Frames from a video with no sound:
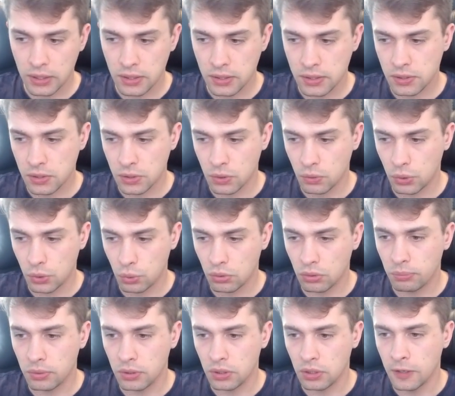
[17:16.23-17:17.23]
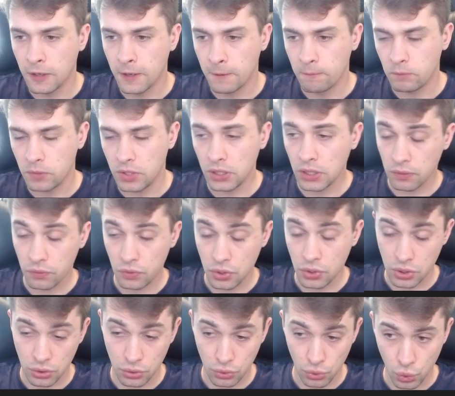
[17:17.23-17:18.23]
so it would be
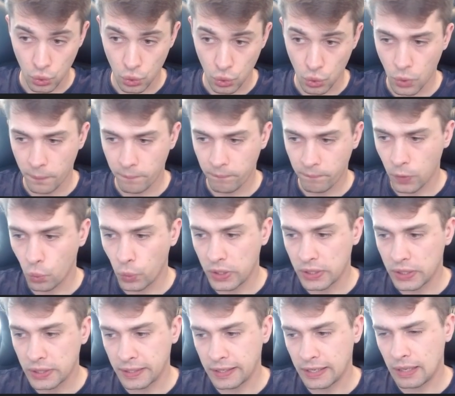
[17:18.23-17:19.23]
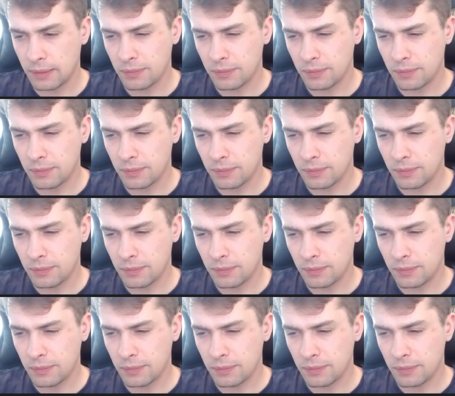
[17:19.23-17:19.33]
inefficient to win the game.